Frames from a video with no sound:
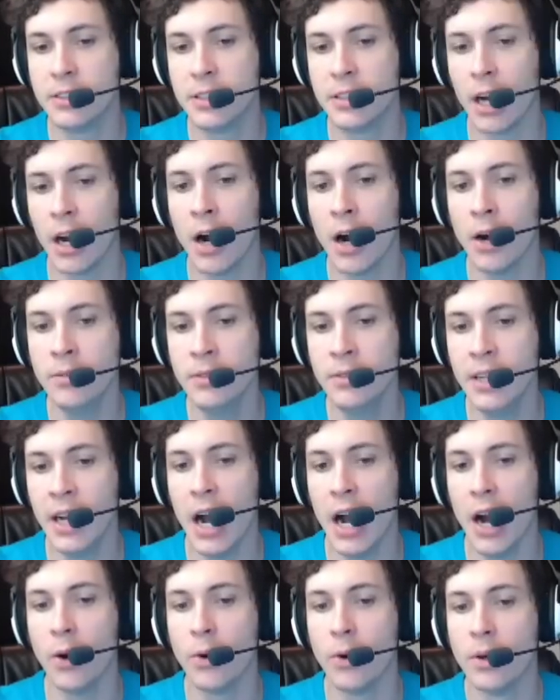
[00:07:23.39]
Oh
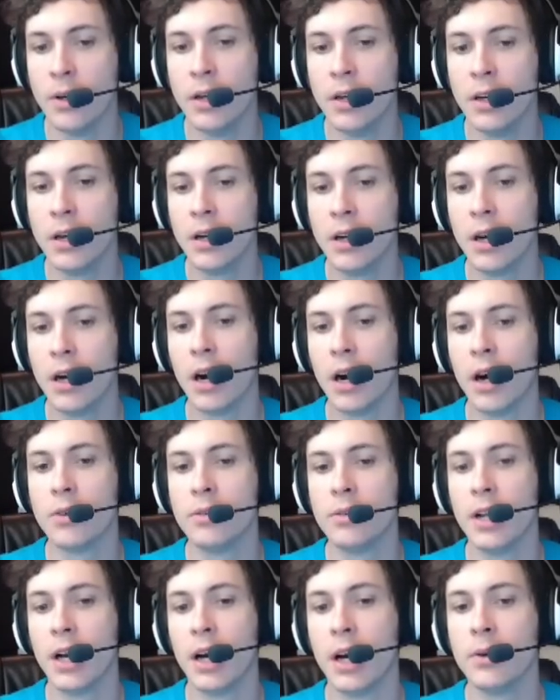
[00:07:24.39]
no, oh
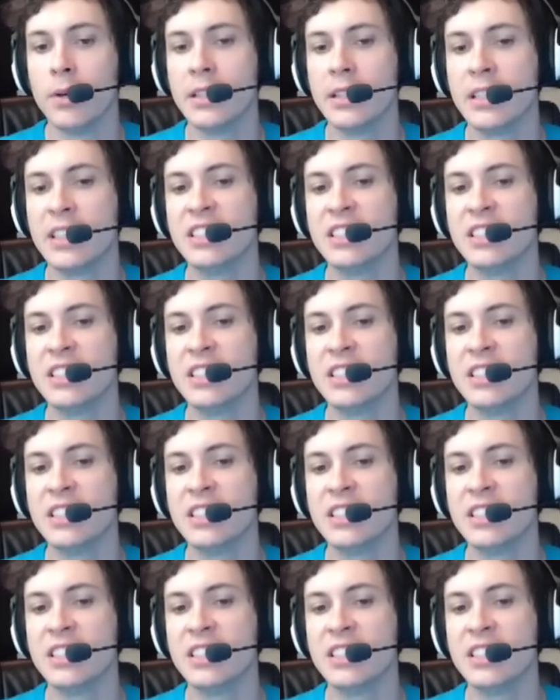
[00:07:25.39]
no,